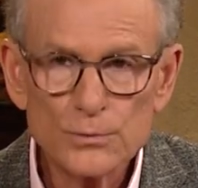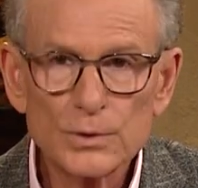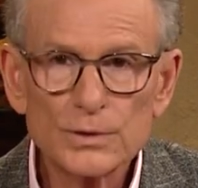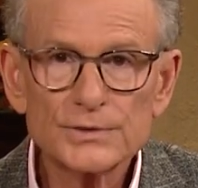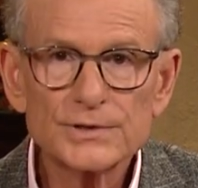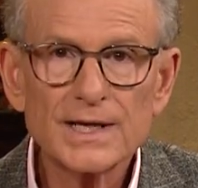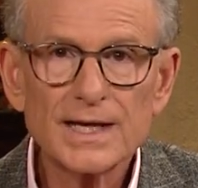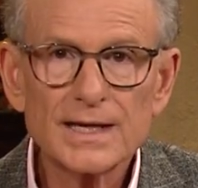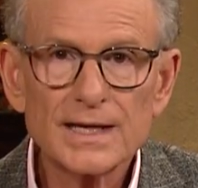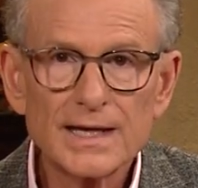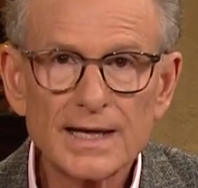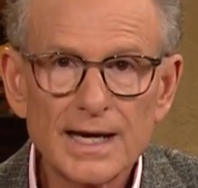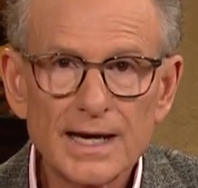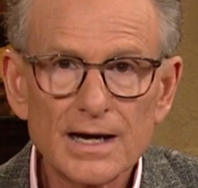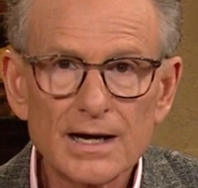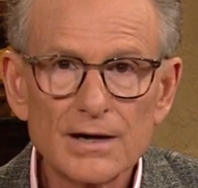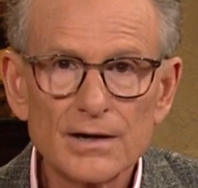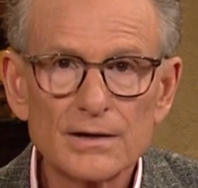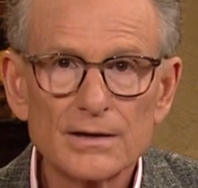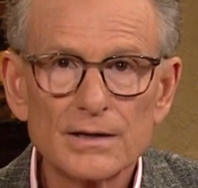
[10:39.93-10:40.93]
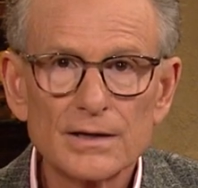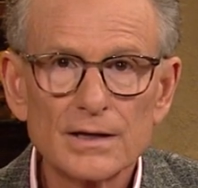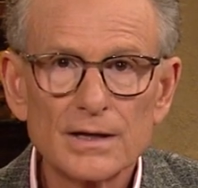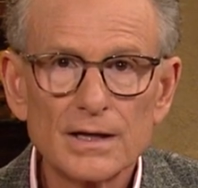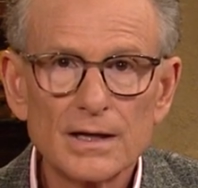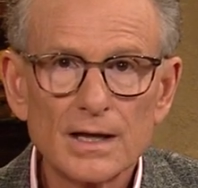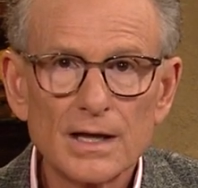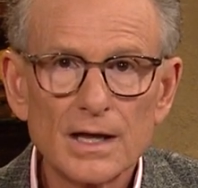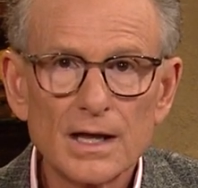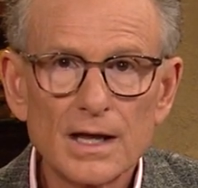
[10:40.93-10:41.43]
will take care
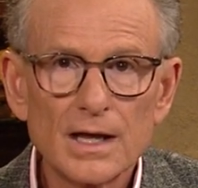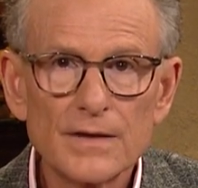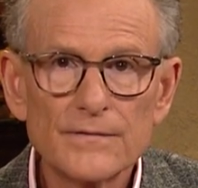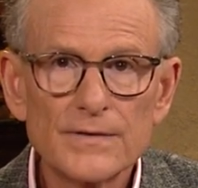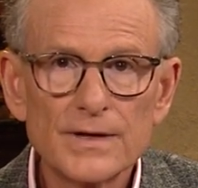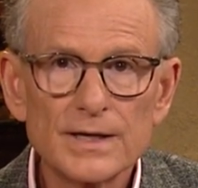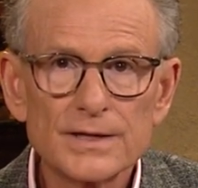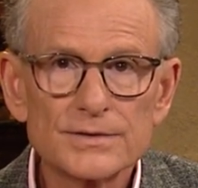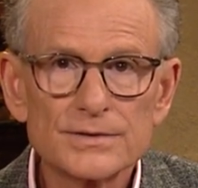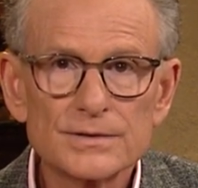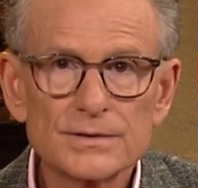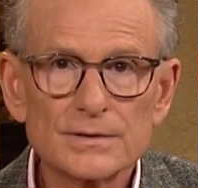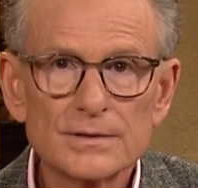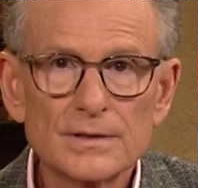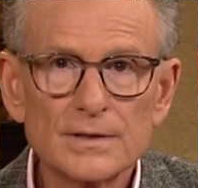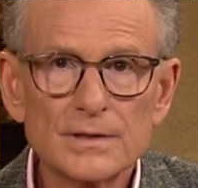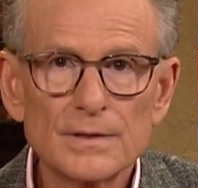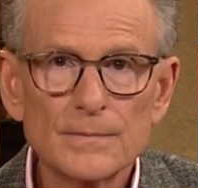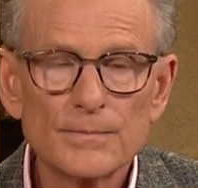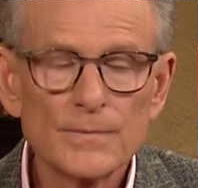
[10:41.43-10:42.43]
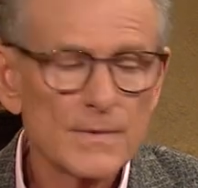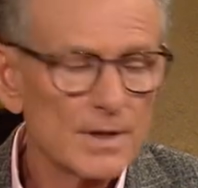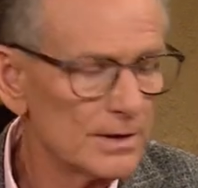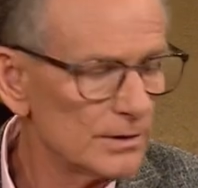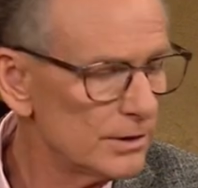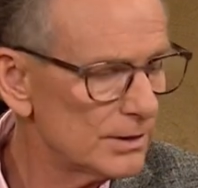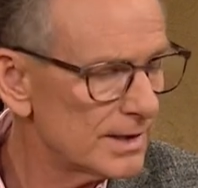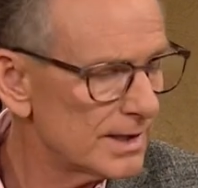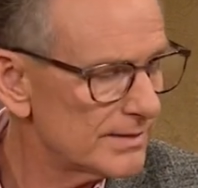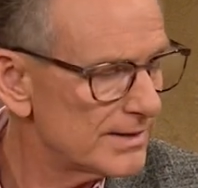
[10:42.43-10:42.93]
of us.
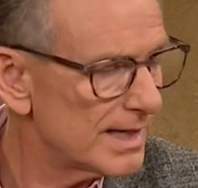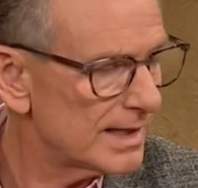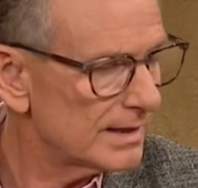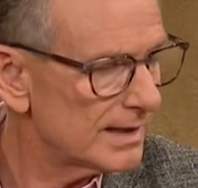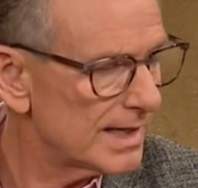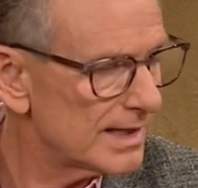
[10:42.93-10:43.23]
Look at that